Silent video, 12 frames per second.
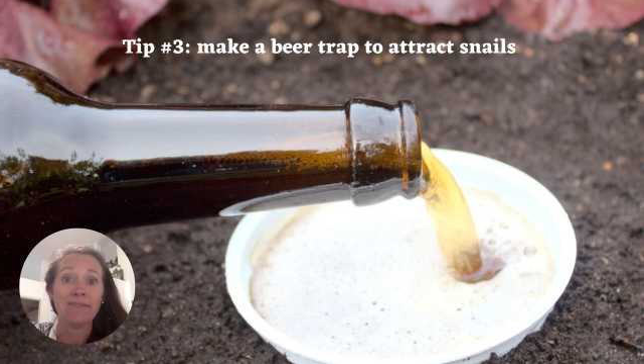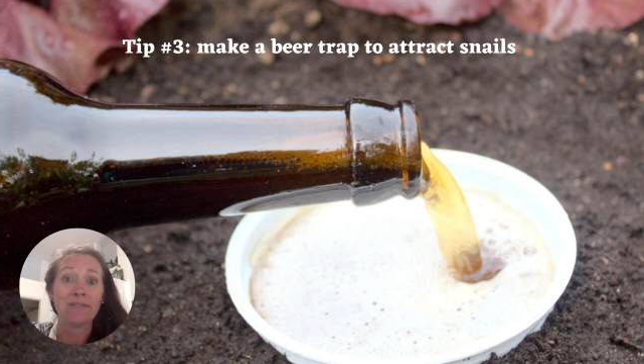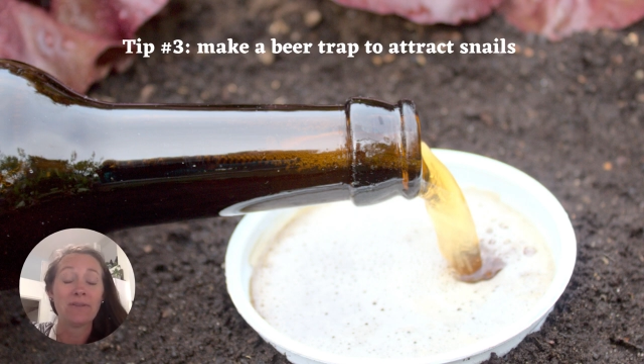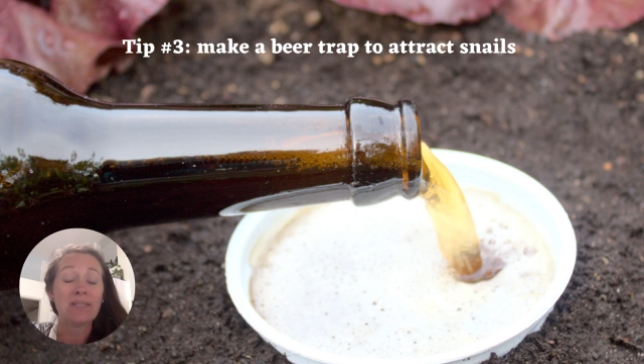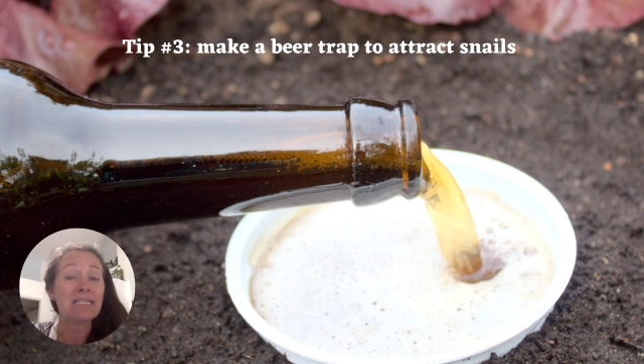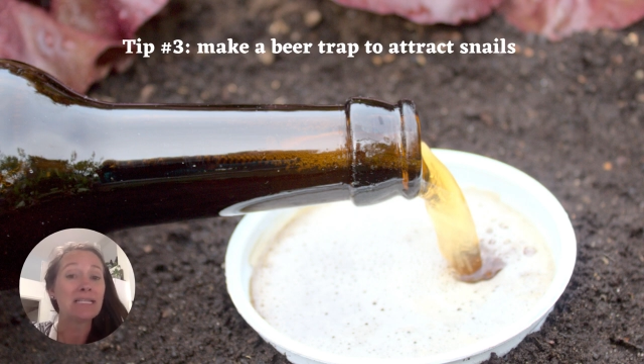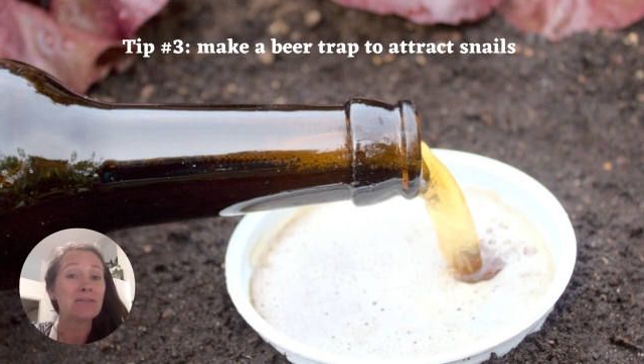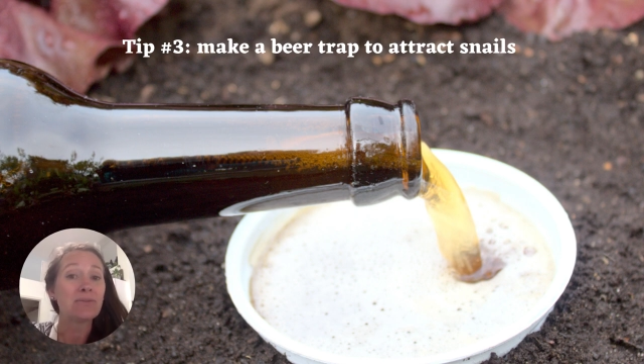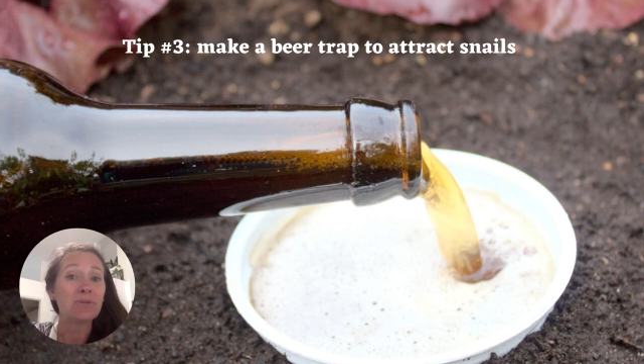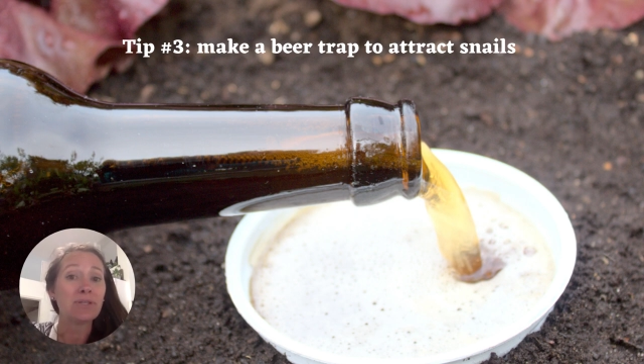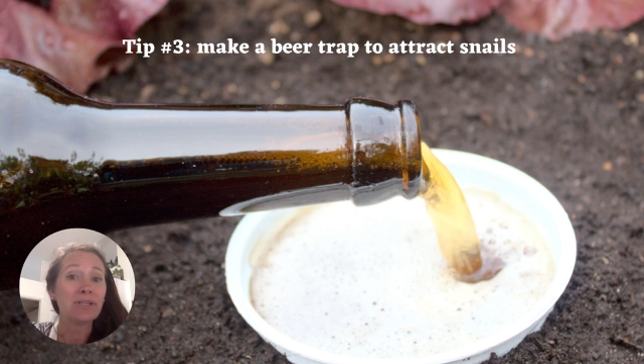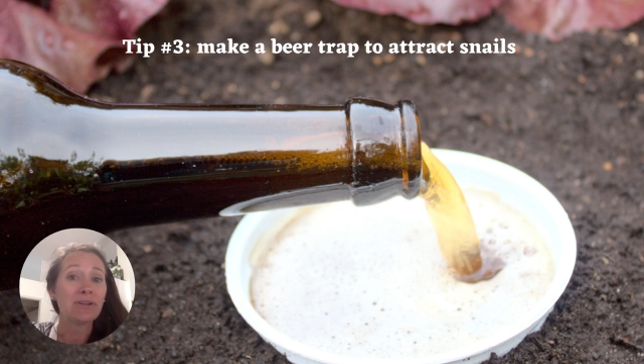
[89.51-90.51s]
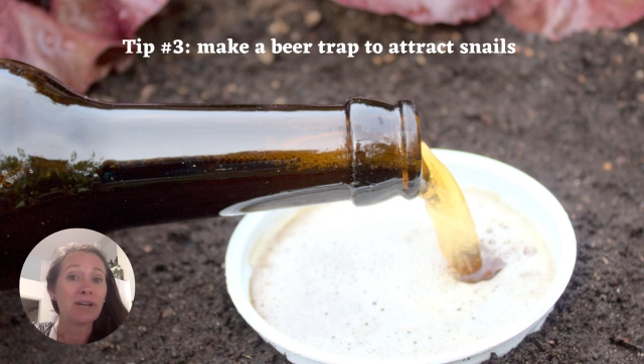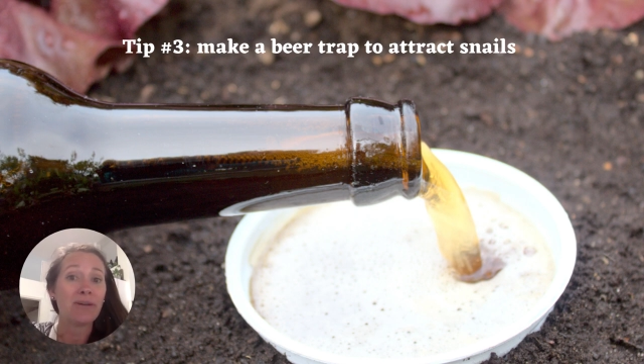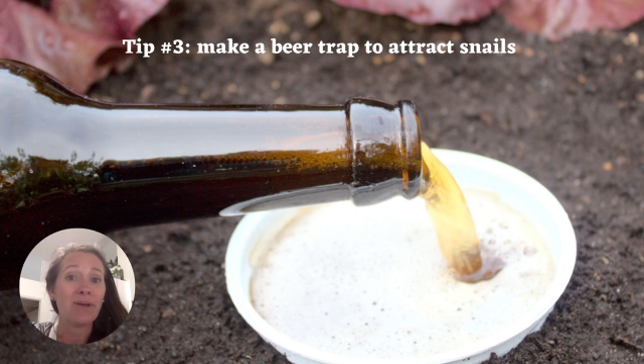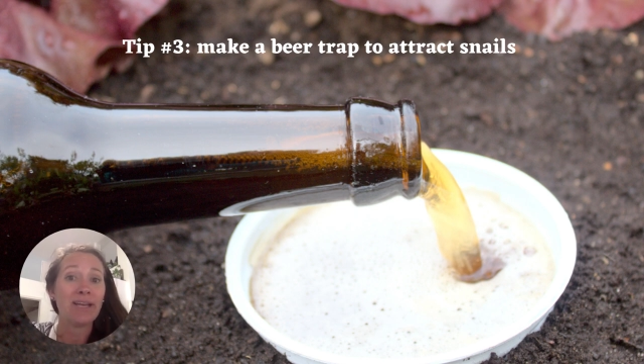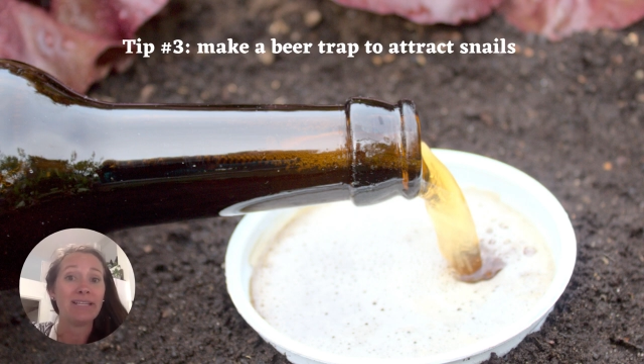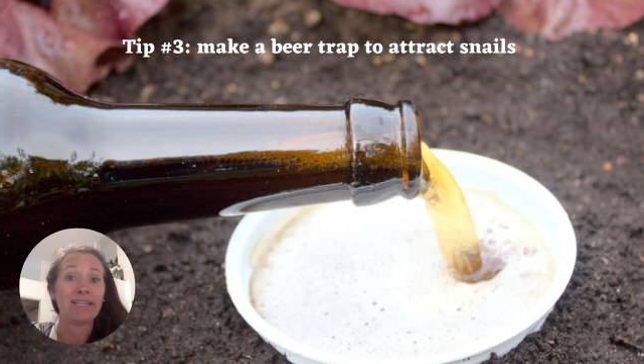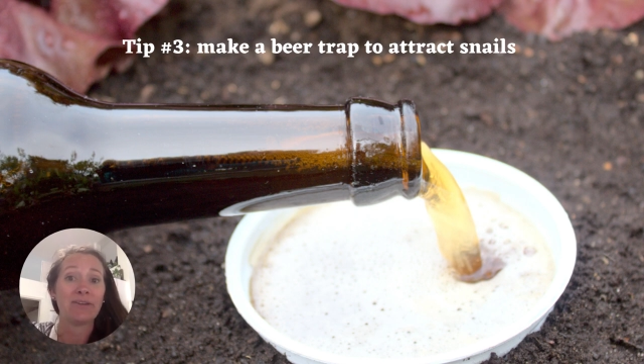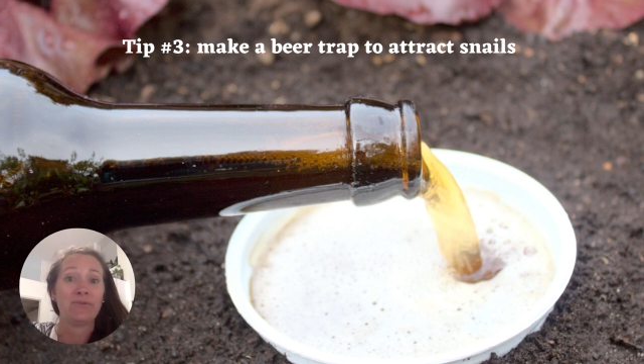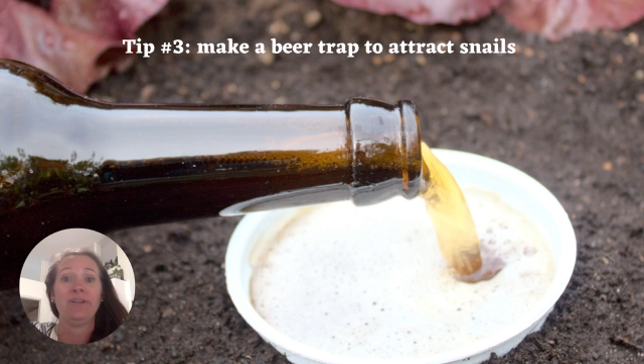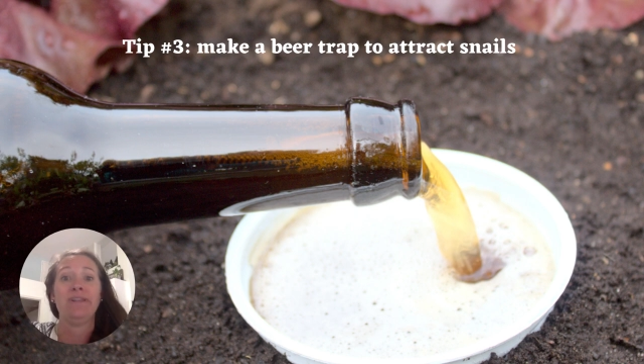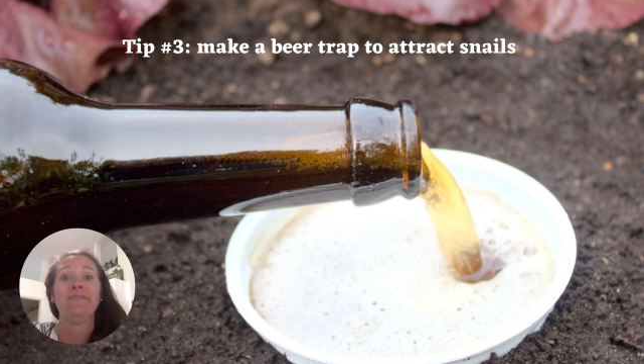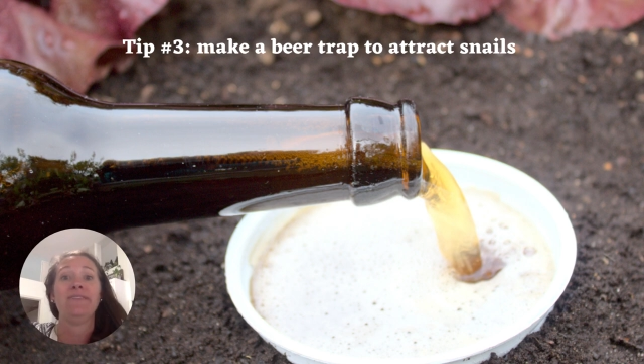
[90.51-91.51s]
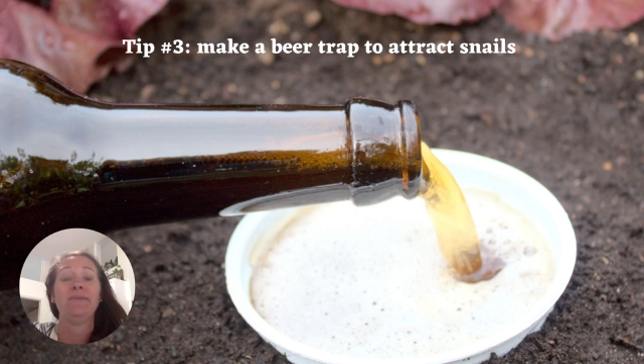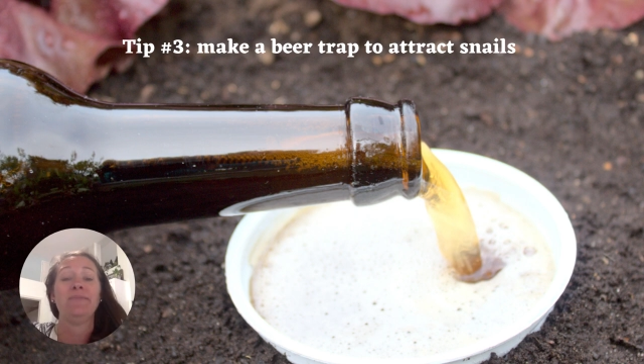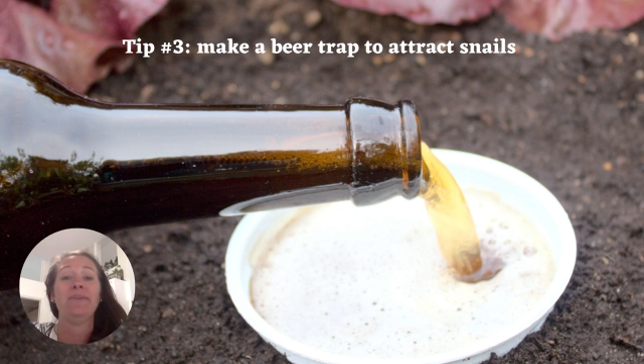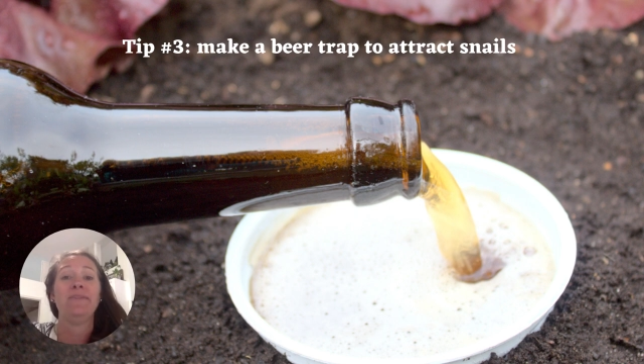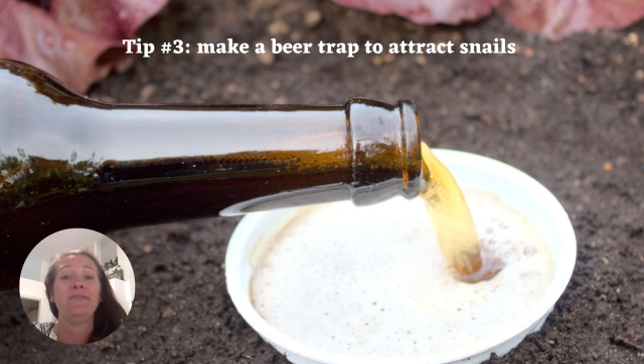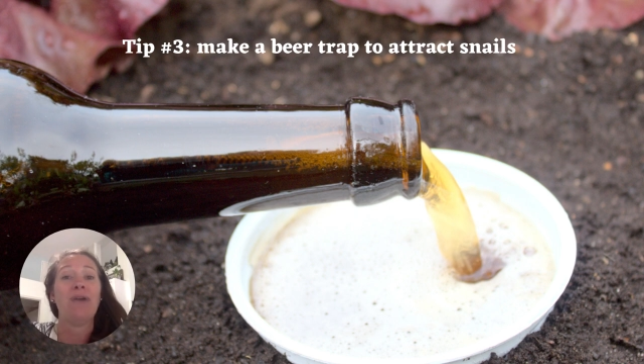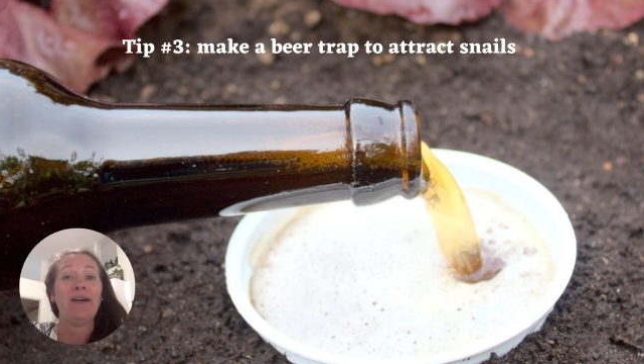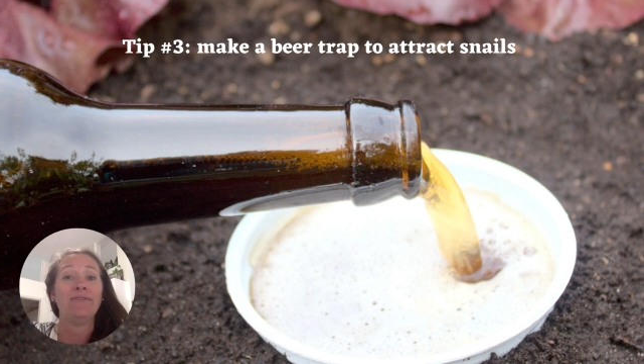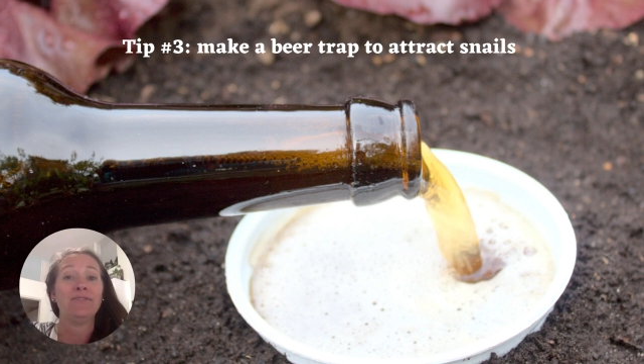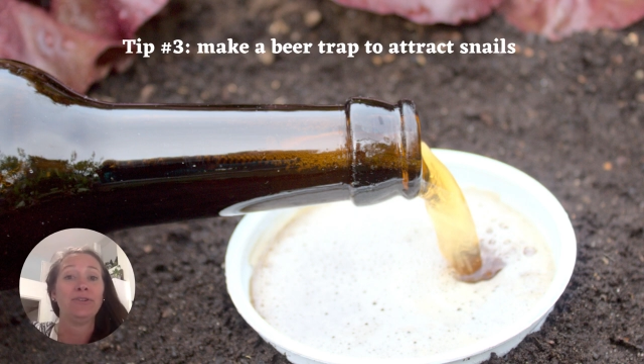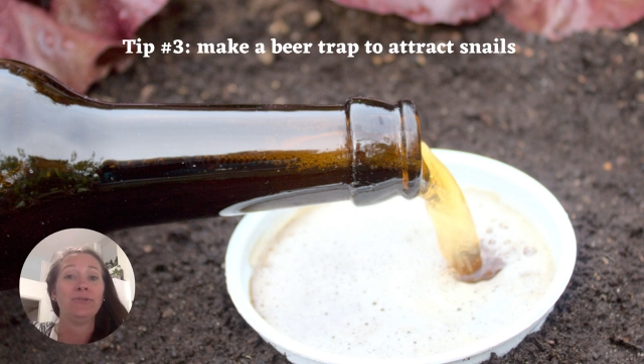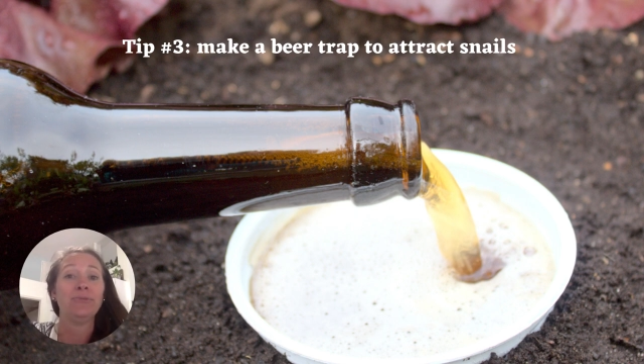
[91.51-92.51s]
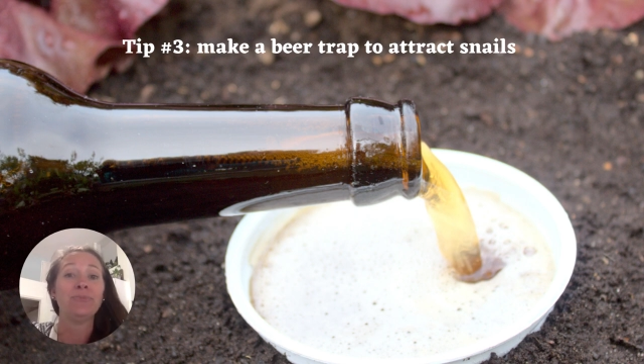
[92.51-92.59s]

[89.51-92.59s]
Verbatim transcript: So this is a really great way to get rid of them if you have to.